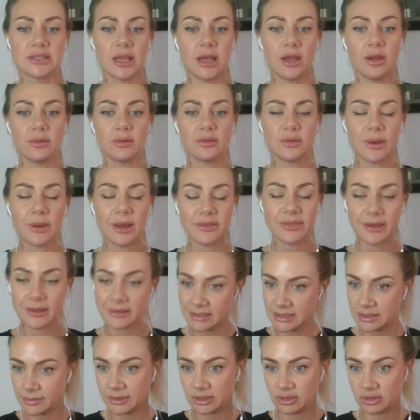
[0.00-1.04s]
So the
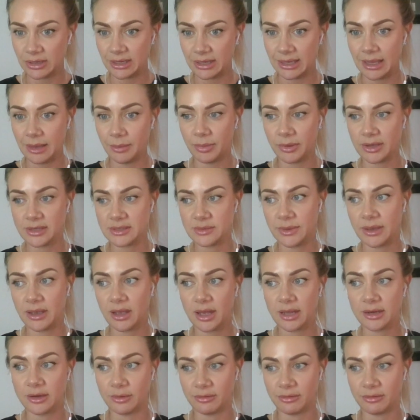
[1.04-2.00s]
12th house is a bit tricky because we